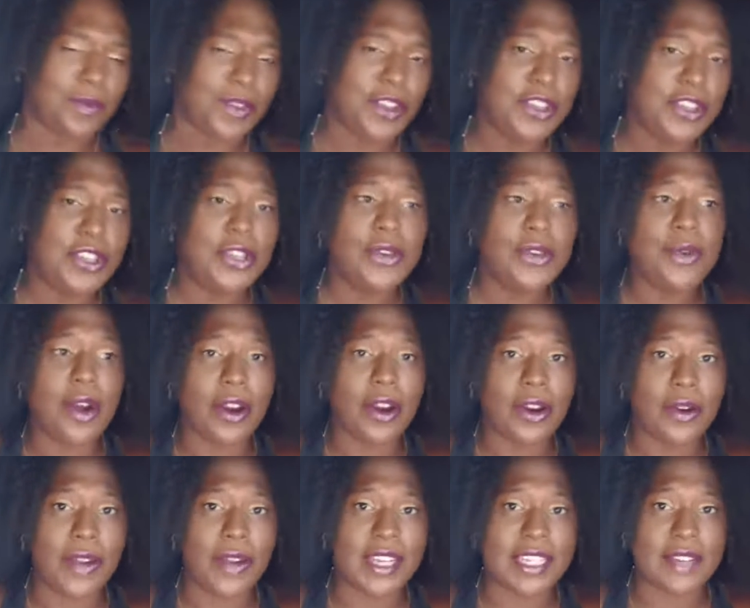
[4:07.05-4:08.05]
you are
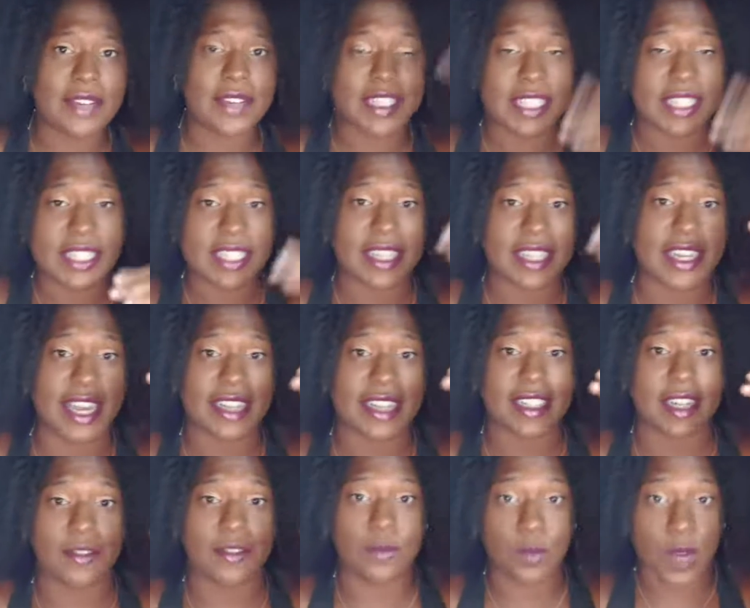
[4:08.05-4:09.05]
going to have a disconnect
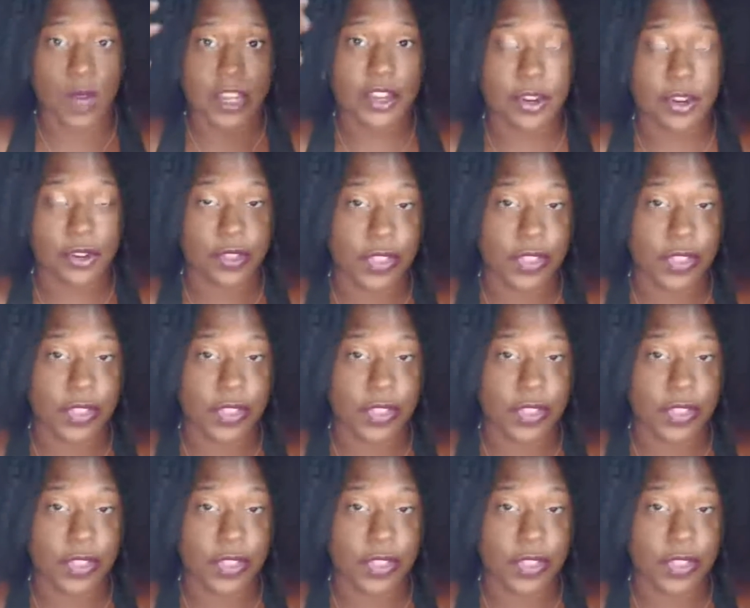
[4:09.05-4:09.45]
of what you're